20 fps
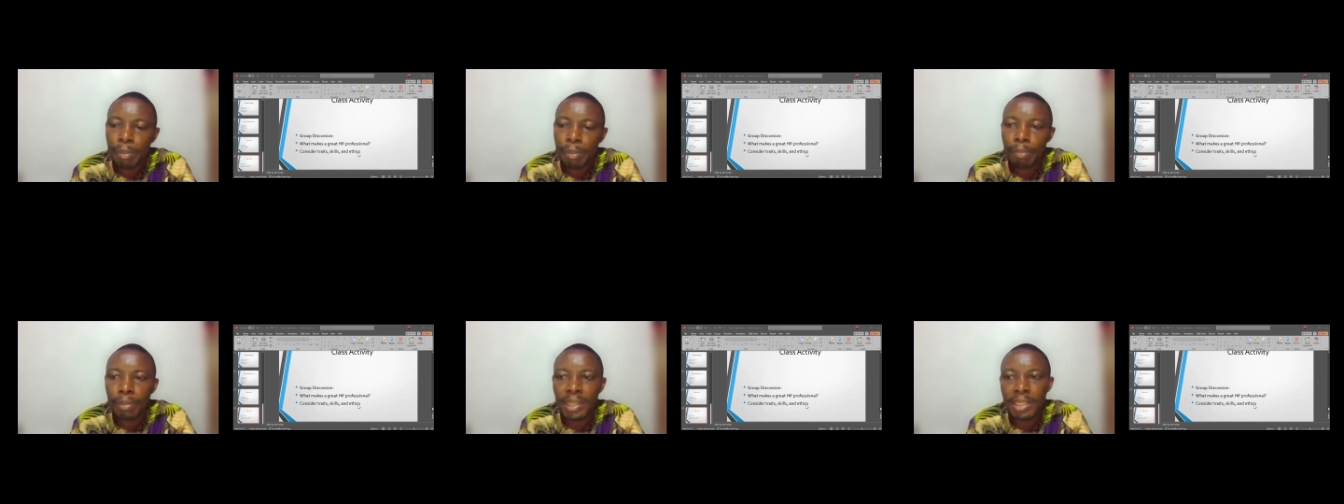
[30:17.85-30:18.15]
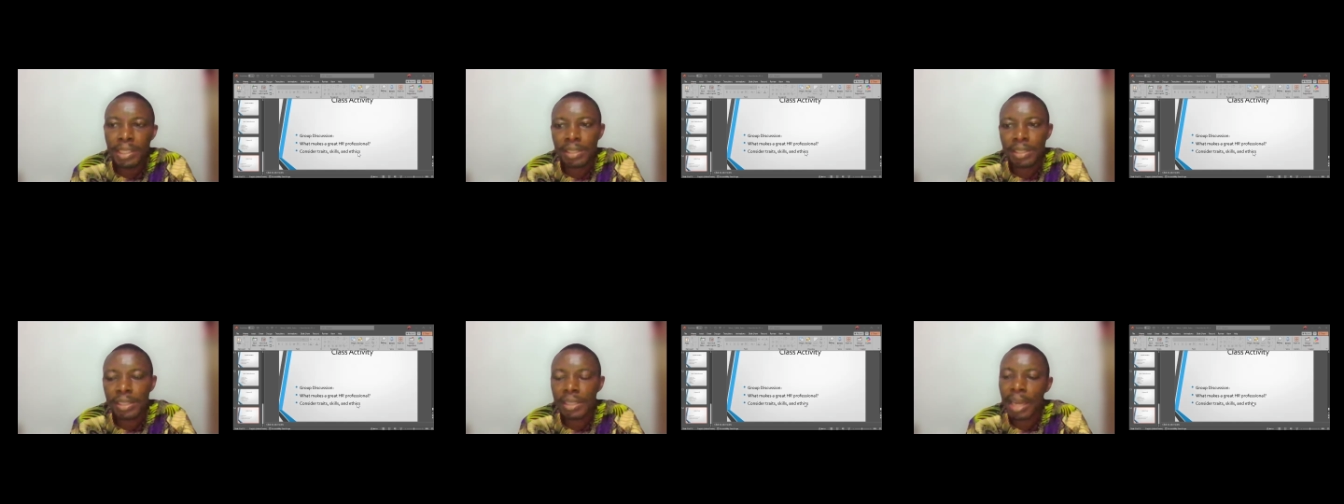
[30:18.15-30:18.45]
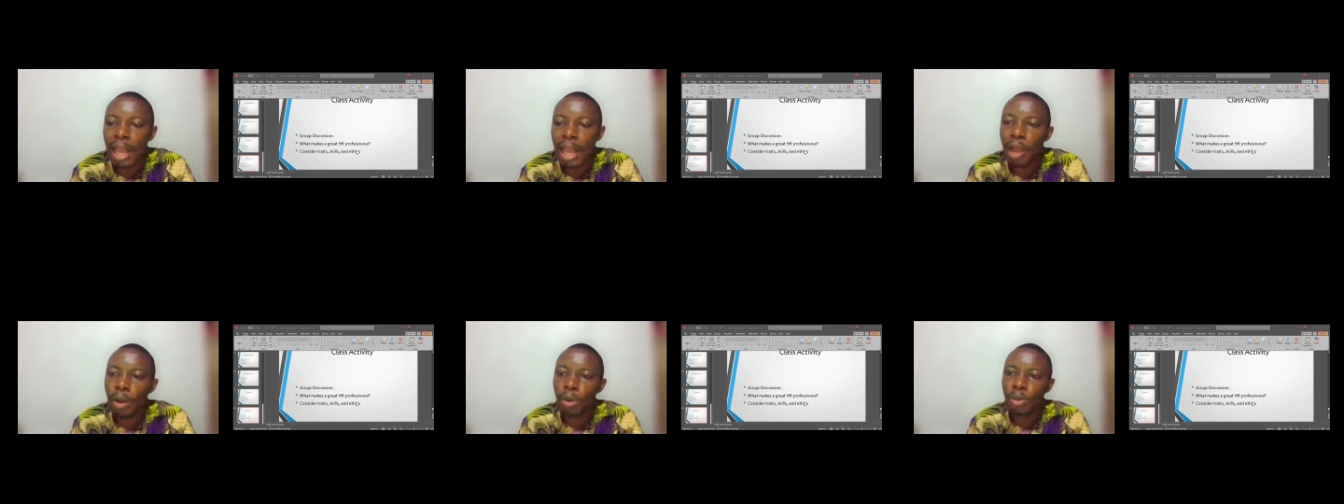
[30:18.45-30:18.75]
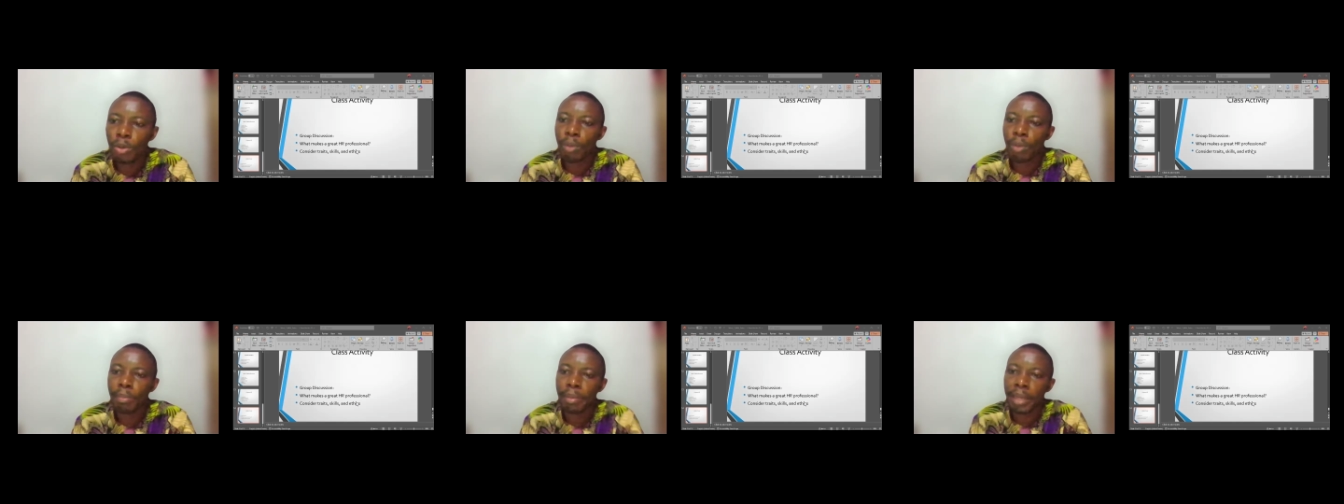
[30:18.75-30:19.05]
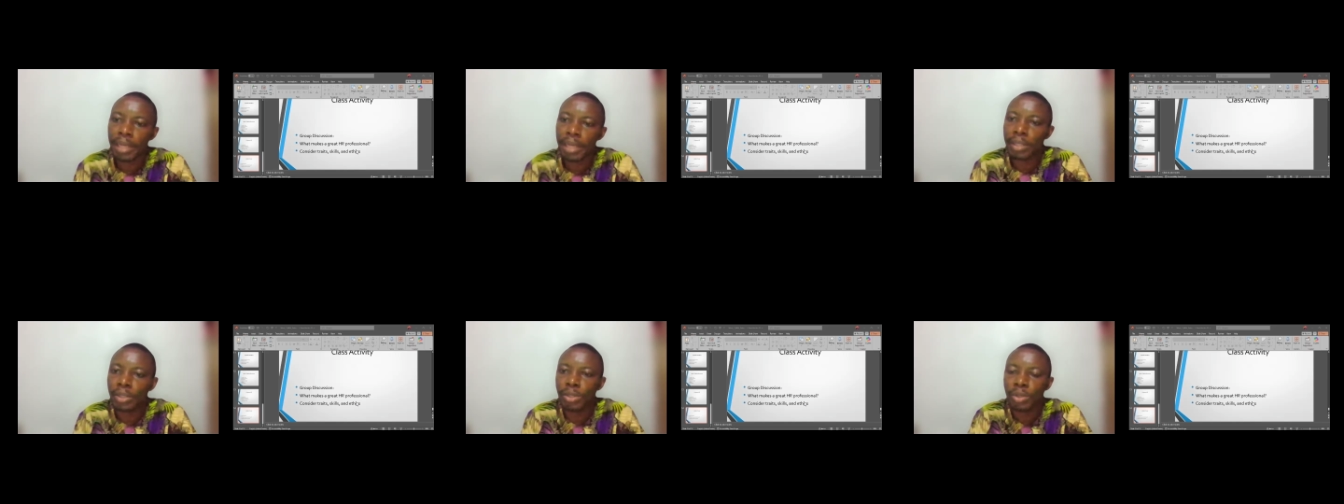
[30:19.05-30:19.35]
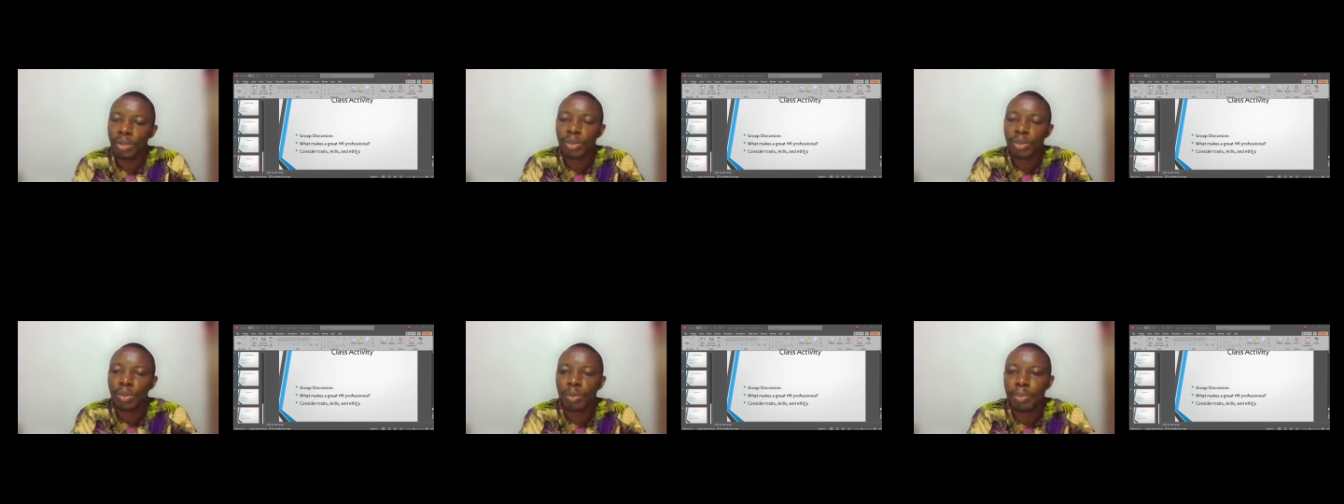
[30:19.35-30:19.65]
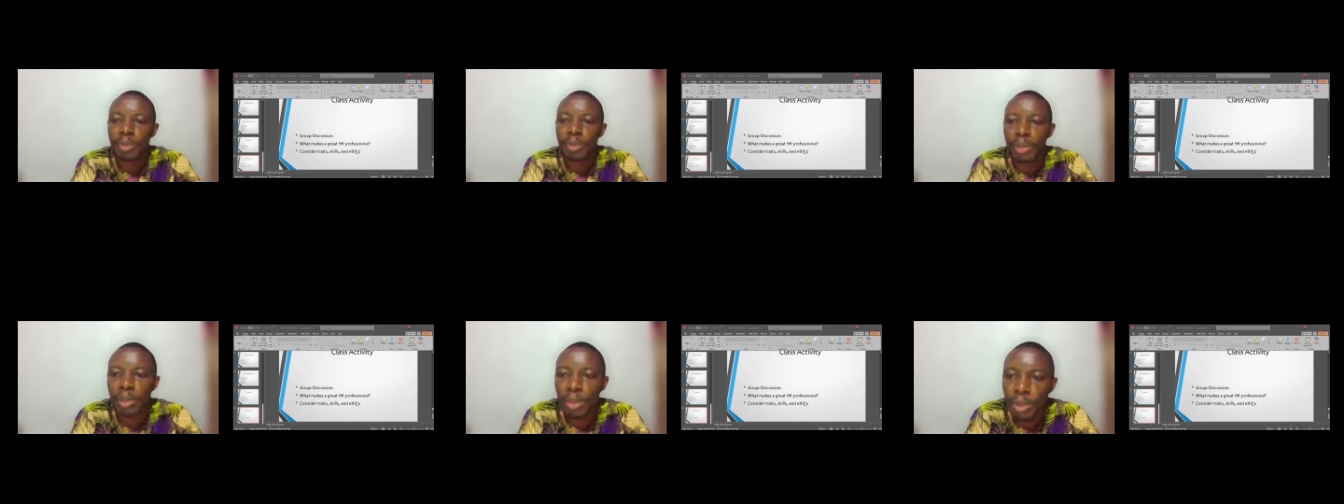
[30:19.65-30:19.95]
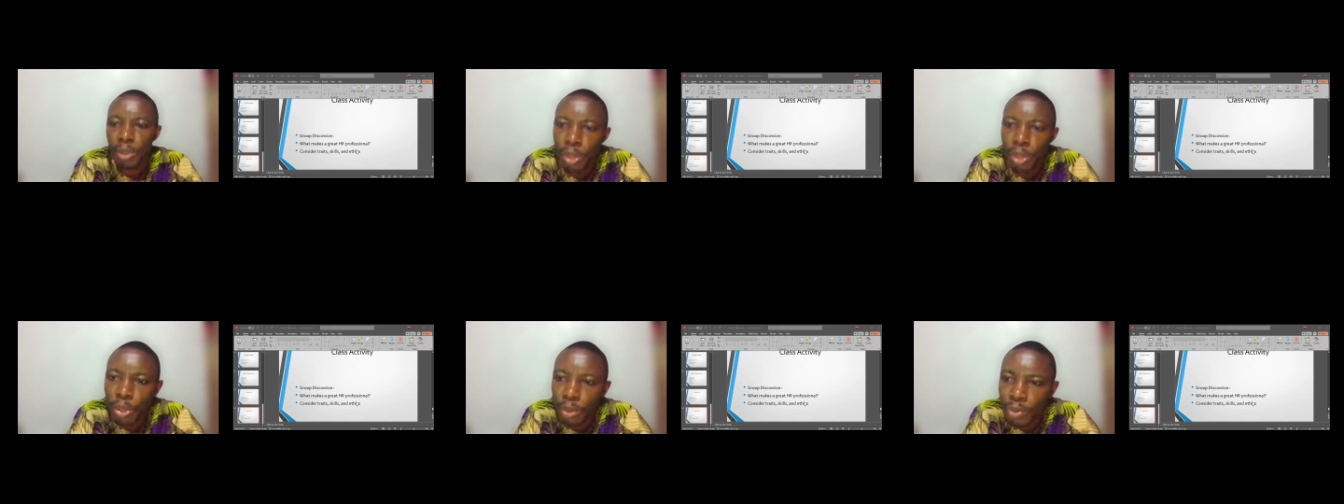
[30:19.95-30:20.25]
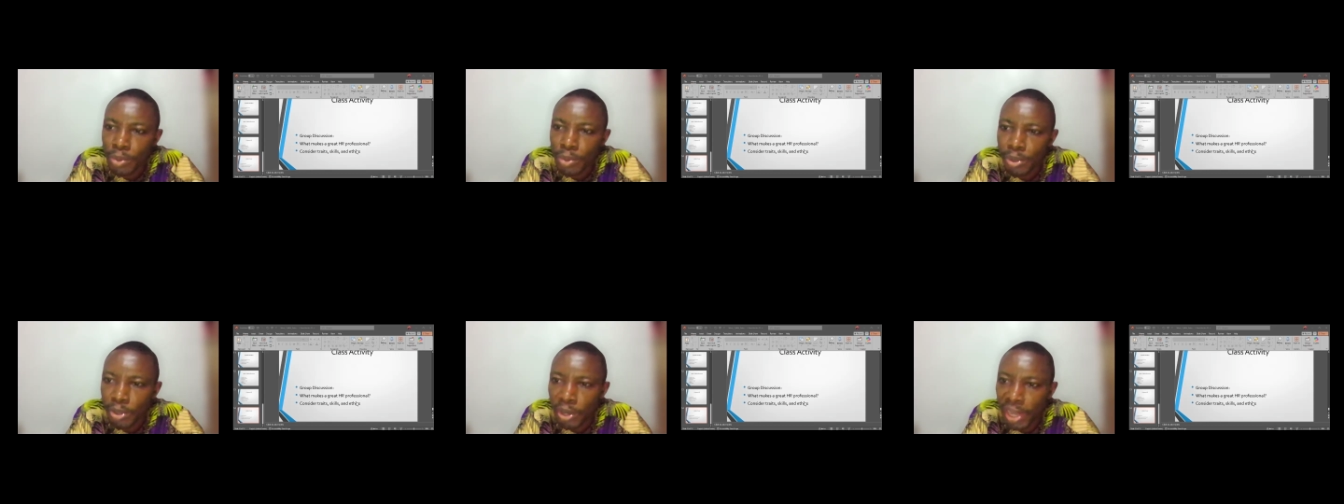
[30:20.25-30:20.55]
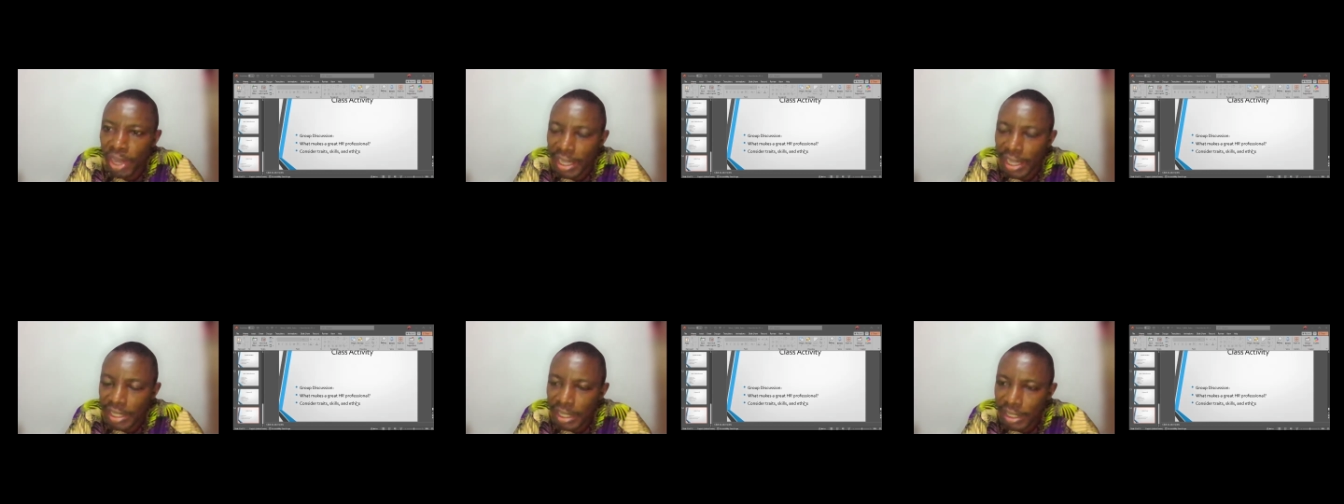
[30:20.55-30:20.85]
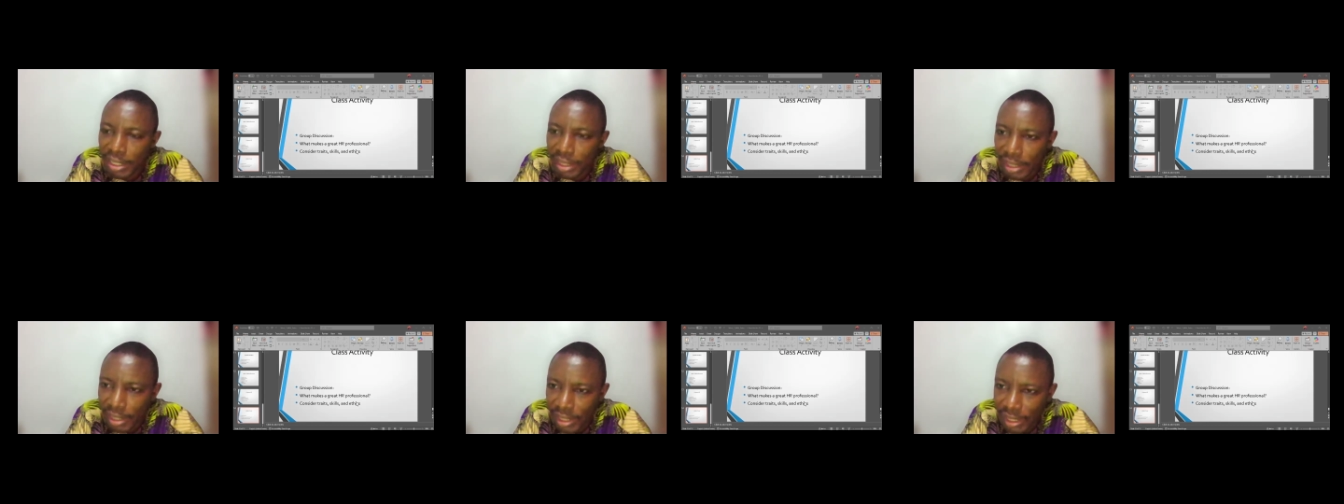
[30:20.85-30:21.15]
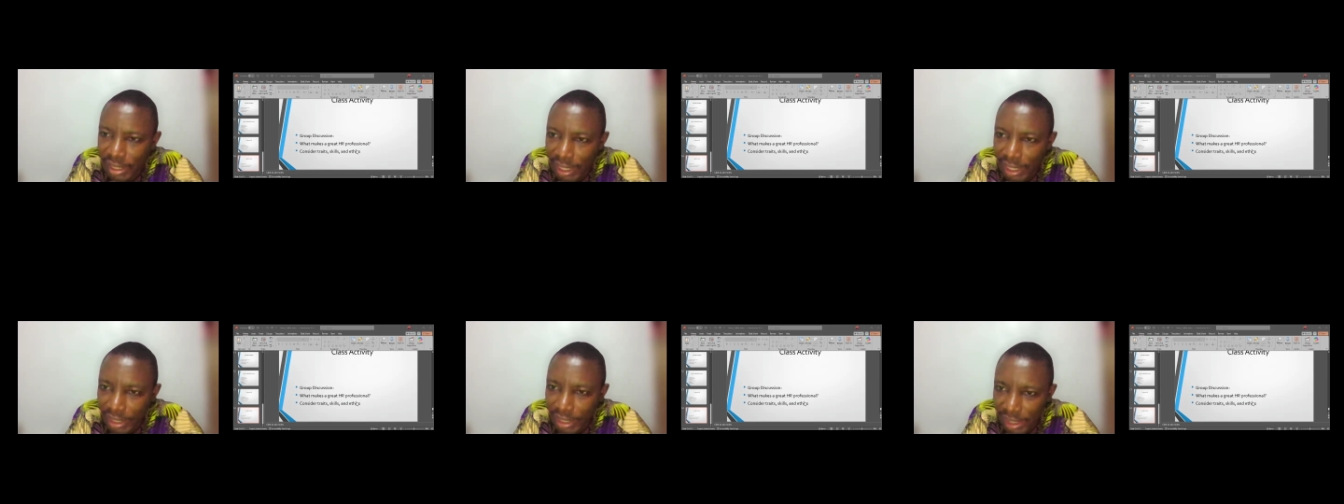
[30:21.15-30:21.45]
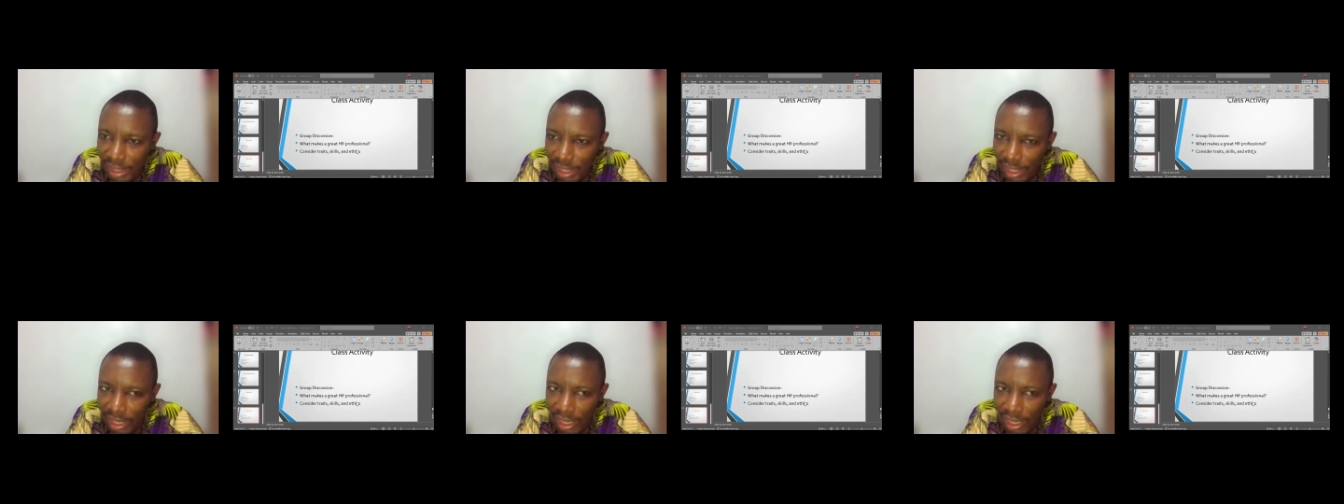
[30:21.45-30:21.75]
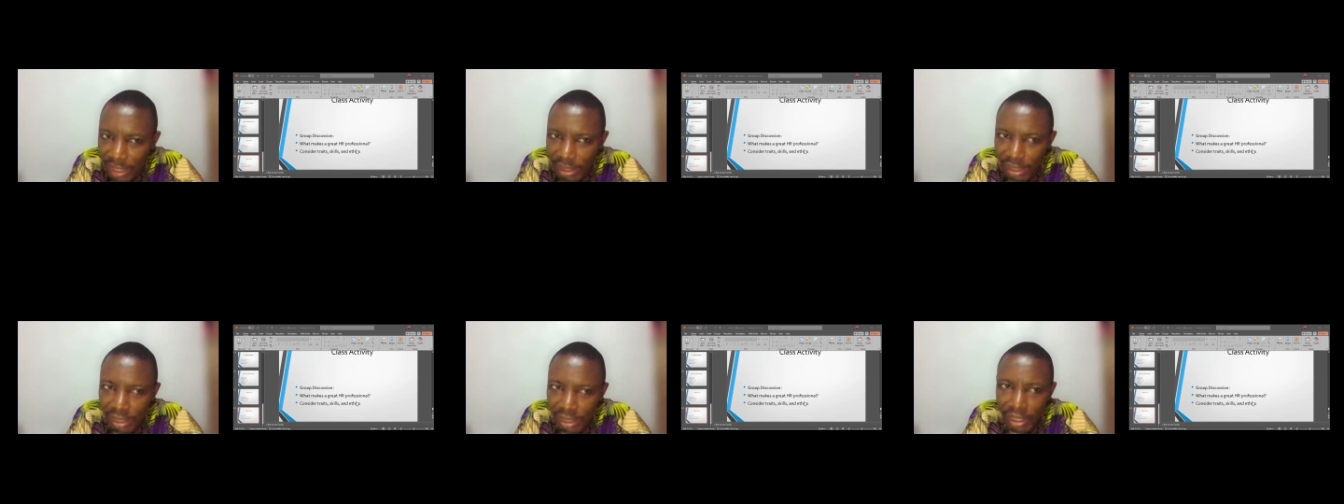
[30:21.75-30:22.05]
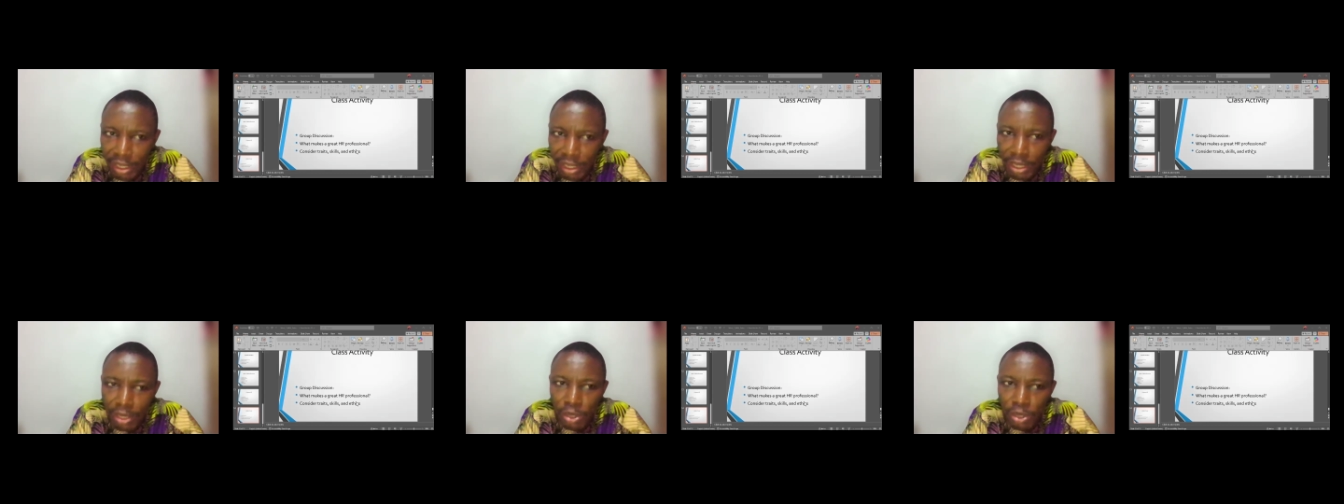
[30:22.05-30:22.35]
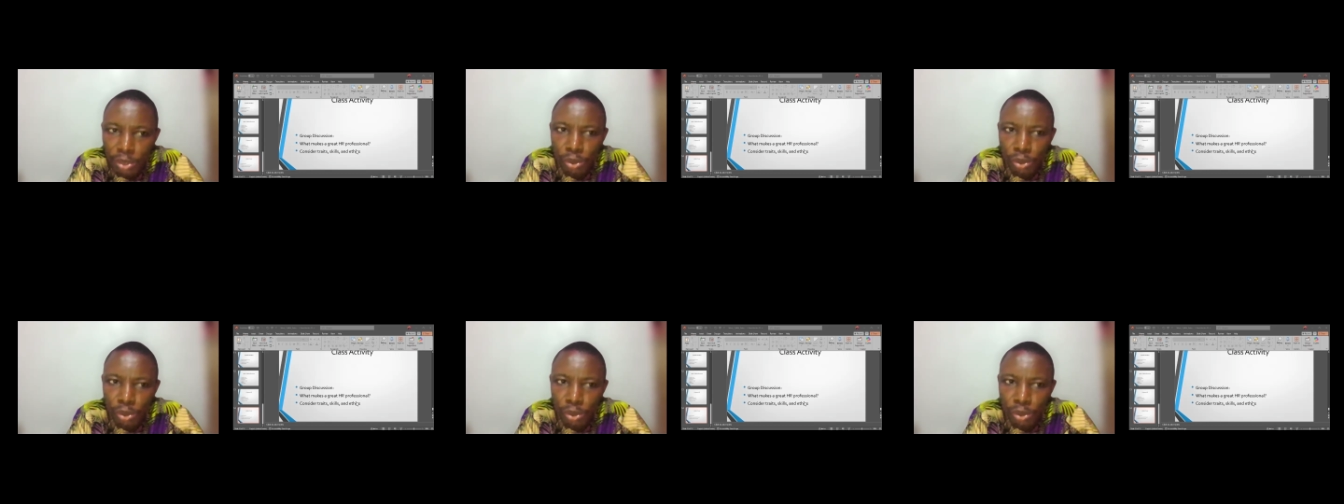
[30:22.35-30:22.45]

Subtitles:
please try all your best to be with your guardians in the next class.